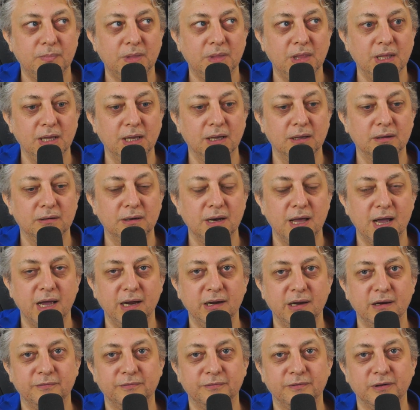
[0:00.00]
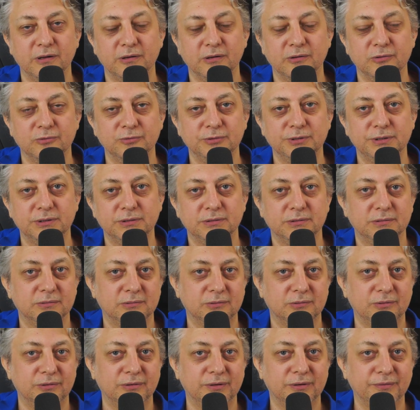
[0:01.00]
line of code
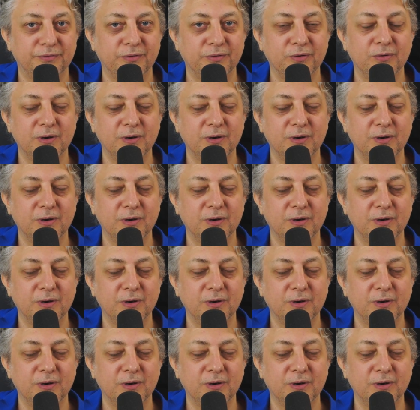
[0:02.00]
or a few